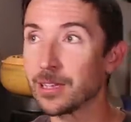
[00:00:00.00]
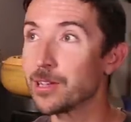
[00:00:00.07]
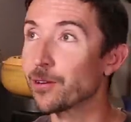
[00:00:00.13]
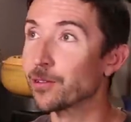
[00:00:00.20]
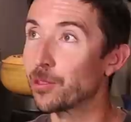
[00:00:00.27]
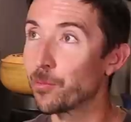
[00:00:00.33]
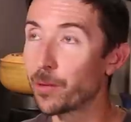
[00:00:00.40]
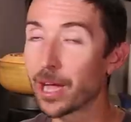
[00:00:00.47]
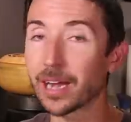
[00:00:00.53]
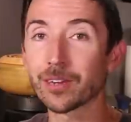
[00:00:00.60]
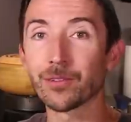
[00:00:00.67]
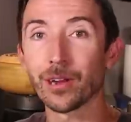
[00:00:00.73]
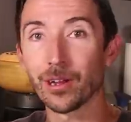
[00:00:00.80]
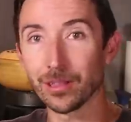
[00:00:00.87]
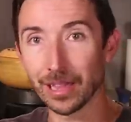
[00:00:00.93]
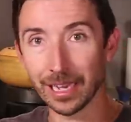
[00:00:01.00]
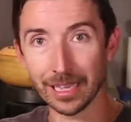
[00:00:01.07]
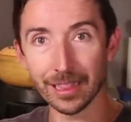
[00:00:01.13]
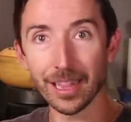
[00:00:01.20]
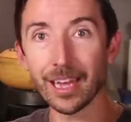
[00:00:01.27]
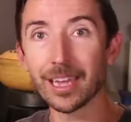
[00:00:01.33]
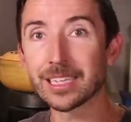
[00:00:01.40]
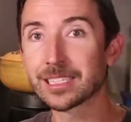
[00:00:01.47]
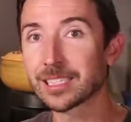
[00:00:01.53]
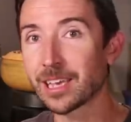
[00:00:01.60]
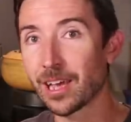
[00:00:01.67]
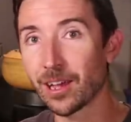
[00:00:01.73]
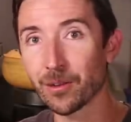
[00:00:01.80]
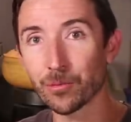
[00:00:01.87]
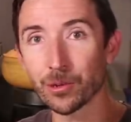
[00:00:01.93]
here in the background, like lights,
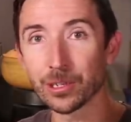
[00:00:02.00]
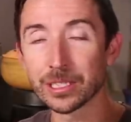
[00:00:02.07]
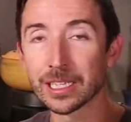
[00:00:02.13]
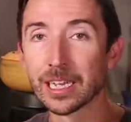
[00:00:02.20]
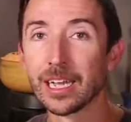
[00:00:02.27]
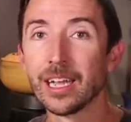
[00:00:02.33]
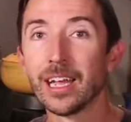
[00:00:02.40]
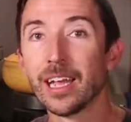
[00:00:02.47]
cameras,